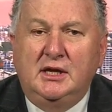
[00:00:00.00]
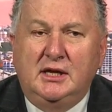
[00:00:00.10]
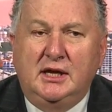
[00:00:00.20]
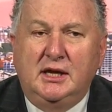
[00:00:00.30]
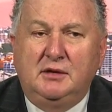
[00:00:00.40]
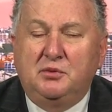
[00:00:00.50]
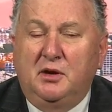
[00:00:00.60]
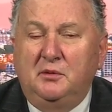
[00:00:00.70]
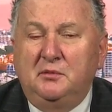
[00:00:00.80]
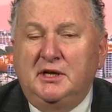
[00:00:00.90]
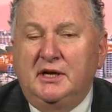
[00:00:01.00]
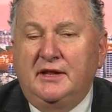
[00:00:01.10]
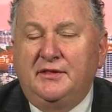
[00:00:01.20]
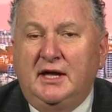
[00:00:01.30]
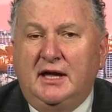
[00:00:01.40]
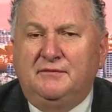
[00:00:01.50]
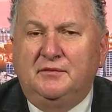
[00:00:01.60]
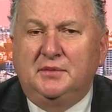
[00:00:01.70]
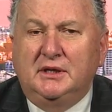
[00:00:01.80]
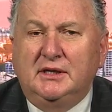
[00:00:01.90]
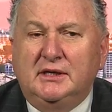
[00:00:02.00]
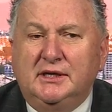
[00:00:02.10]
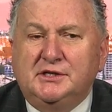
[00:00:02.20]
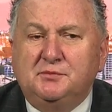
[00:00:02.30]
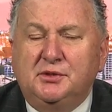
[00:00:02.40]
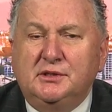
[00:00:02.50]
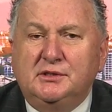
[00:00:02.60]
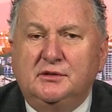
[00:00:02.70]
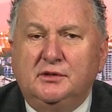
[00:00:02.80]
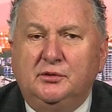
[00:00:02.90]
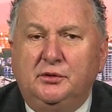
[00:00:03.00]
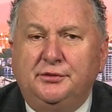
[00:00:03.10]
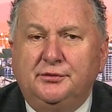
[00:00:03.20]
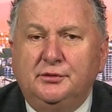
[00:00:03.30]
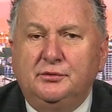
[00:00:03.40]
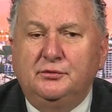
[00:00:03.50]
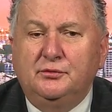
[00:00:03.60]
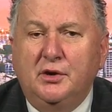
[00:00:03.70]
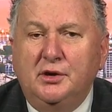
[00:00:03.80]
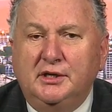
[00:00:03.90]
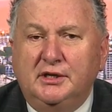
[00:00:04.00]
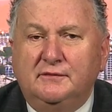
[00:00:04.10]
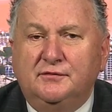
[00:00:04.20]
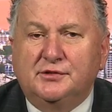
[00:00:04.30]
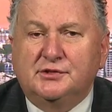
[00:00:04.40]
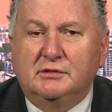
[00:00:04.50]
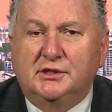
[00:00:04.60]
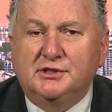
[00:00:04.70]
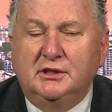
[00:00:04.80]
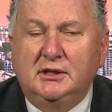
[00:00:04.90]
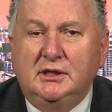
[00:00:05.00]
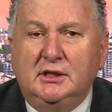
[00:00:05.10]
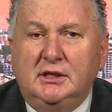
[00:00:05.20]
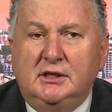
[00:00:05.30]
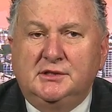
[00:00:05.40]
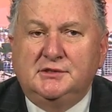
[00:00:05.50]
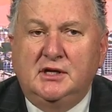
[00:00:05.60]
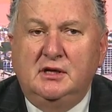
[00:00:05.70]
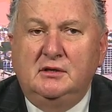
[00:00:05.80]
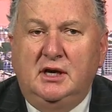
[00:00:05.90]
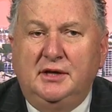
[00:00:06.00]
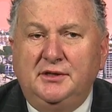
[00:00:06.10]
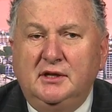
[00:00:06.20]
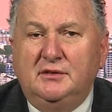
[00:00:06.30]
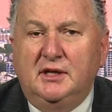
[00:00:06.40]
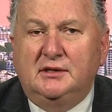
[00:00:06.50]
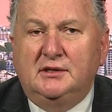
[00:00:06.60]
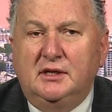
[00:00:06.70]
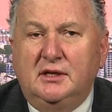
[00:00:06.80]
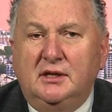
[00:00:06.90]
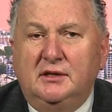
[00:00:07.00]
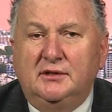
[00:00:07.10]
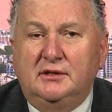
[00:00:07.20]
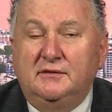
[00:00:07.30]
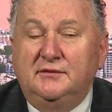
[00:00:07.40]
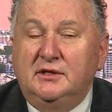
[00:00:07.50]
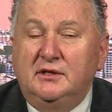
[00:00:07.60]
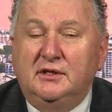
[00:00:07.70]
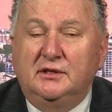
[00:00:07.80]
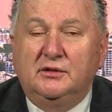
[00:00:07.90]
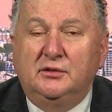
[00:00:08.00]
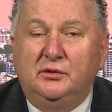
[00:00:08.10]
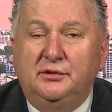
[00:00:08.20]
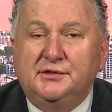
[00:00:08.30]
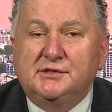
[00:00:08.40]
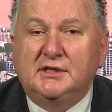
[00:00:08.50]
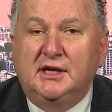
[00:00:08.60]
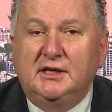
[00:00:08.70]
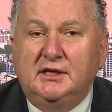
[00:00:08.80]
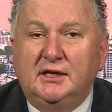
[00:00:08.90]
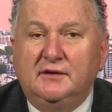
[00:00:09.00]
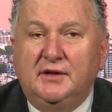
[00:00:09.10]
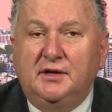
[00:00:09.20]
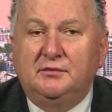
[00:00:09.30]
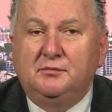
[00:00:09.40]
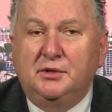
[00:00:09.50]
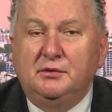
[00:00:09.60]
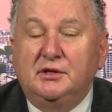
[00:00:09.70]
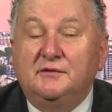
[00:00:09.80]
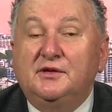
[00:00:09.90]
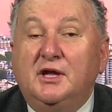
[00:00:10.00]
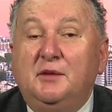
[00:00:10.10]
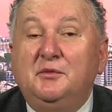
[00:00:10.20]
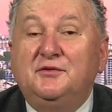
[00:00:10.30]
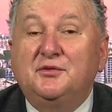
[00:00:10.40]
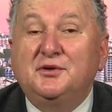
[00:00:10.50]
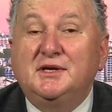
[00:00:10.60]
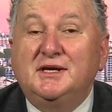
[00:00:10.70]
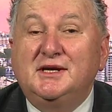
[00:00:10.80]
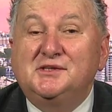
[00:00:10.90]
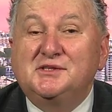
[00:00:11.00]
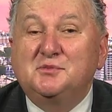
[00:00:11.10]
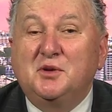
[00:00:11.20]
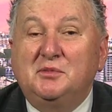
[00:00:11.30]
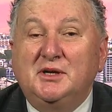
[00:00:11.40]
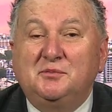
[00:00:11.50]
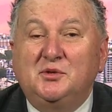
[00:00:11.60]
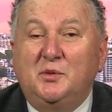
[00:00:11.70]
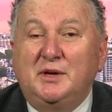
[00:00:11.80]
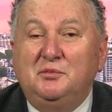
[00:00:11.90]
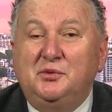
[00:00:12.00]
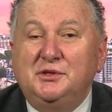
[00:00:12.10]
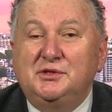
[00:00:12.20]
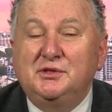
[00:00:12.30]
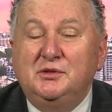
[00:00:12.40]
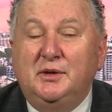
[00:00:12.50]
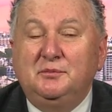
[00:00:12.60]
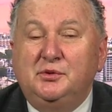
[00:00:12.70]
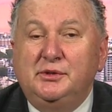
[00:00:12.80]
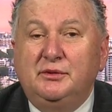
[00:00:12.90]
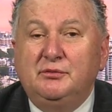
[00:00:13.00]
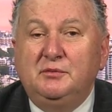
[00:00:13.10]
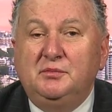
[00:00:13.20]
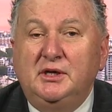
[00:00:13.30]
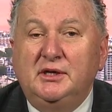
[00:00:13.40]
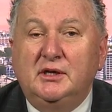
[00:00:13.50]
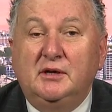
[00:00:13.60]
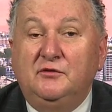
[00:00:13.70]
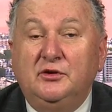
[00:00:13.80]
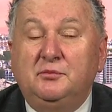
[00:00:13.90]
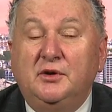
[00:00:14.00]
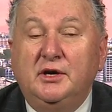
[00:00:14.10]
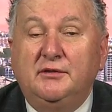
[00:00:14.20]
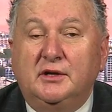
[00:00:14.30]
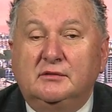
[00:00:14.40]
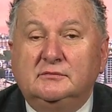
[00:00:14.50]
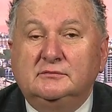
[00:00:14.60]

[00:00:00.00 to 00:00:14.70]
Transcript: and probably another half a billion has put into the north through roading infrastructure. So I think that uh, the dividend that the North has taken out of our period of time of three years is probably up to 1.2, 1.3 billion, and I'm very proud of that.